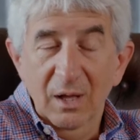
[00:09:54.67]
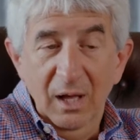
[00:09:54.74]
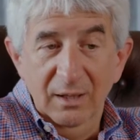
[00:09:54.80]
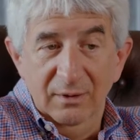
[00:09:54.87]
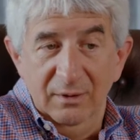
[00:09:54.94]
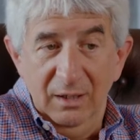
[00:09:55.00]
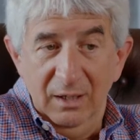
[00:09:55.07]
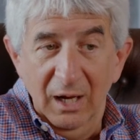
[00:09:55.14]

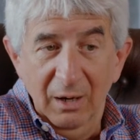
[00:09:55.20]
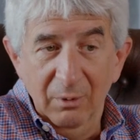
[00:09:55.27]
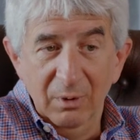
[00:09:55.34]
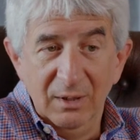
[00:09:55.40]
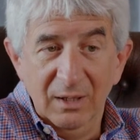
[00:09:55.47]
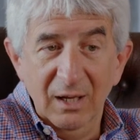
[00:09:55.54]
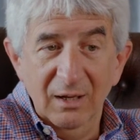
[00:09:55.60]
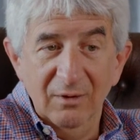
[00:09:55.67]
And in
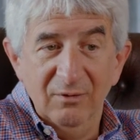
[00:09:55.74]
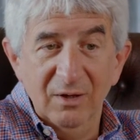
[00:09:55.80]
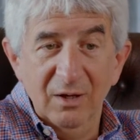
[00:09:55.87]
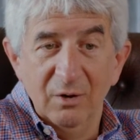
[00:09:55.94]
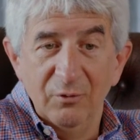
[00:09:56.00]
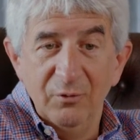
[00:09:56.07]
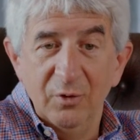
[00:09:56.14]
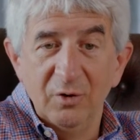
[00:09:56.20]
our case
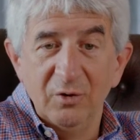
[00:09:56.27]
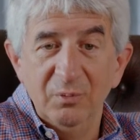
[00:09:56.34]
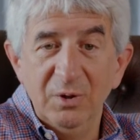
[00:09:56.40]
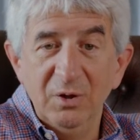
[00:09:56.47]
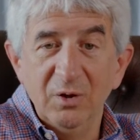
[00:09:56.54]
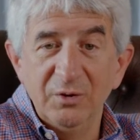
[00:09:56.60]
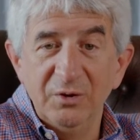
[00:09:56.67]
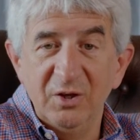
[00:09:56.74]
here, of course,
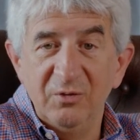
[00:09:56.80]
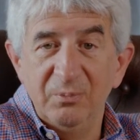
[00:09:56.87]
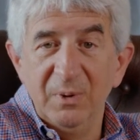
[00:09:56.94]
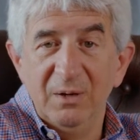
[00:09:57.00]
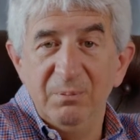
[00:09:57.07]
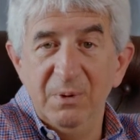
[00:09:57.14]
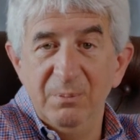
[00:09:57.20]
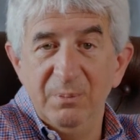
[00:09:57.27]
we don't
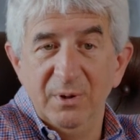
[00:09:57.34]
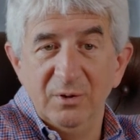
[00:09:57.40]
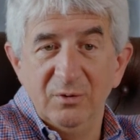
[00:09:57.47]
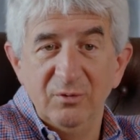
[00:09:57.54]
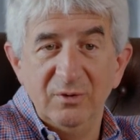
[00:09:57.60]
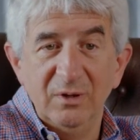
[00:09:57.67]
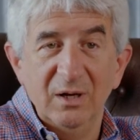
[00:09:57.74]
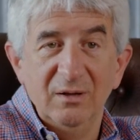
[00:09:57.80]
expect people
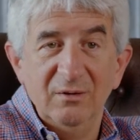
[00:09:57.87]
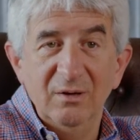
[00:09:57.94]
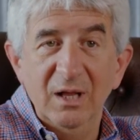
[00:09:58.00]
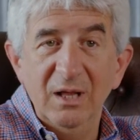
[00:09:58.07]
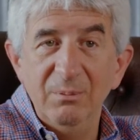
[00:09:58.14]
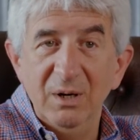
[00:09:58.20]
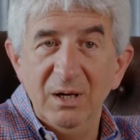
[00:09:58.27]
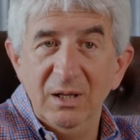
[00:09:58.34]
to start
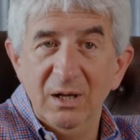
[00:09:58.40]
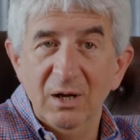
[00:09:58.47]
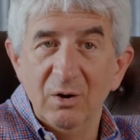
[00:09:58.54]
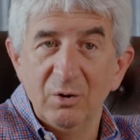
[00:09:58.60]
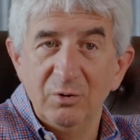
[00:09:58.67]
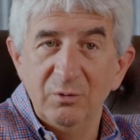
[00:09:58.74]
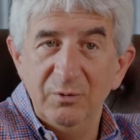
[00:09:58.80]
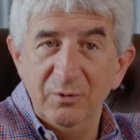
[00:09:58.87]
labeling a
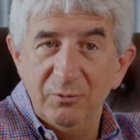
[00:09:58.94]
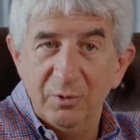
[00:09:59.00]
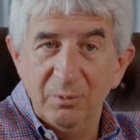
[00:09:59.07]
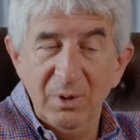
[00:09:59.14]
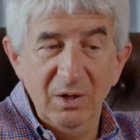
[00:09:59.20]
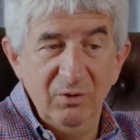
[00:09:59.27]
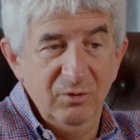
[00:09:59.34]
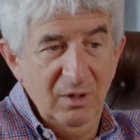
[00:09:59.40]
lot of
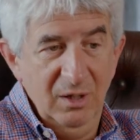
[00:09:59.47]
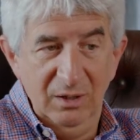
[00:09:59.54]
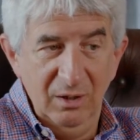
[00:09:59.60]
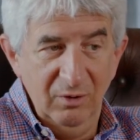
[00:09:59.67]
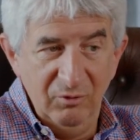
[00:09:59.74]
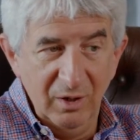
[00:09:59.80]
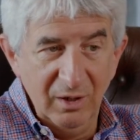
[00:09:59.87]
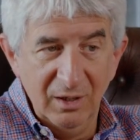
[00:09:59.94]
information. And
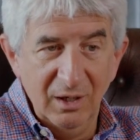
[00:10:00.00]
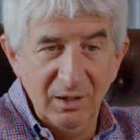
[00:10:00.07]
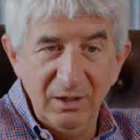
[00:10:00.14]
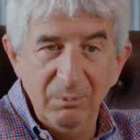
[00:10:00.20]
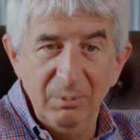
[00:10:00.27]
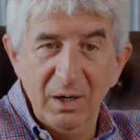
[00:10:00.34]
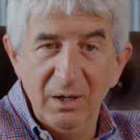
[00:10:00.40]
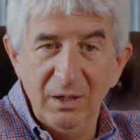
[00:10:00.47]
in general,
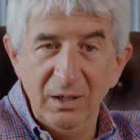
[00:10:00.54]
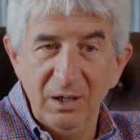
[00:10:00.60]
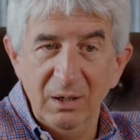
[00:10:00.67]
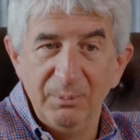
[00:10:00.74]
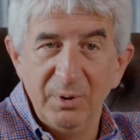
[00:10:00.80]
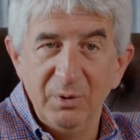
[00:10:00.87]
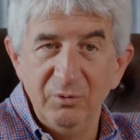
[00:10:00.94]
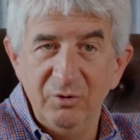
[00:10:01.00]
deep learning
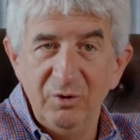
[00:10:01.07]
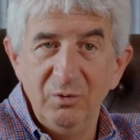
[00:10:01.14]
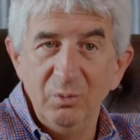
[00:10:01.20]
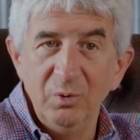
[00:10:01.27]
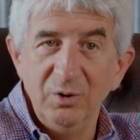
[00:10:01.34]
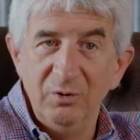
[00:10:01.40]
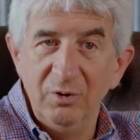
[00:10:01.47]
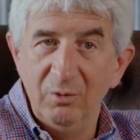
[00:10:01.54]
approaches
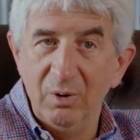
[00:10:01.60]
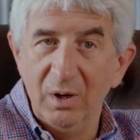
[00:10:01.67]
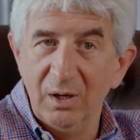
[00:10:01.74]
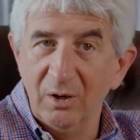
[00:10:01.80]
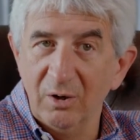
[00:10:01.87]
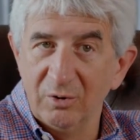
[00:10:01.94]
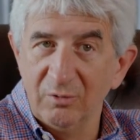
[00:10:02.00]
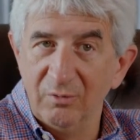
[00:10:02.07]
would
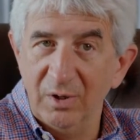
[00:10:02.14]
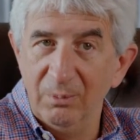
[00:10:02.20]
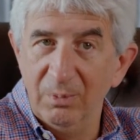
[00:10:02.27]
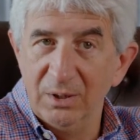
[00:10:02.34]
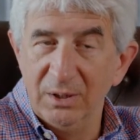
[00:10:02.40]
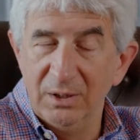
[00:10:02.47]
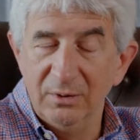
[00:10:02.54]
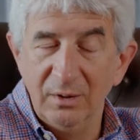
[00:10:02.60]
require a lot of
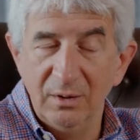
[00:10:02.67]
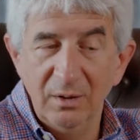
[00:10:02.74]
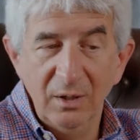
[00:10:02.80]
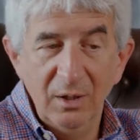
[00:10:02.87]
label data.